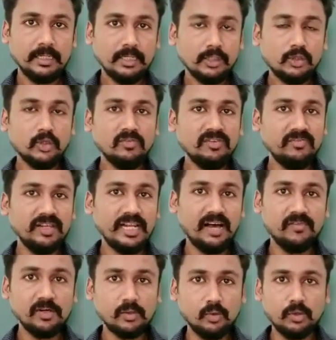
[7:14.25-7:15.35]
So we will
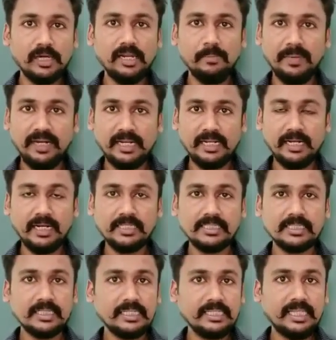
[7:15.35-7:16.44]
have a Google Meet class.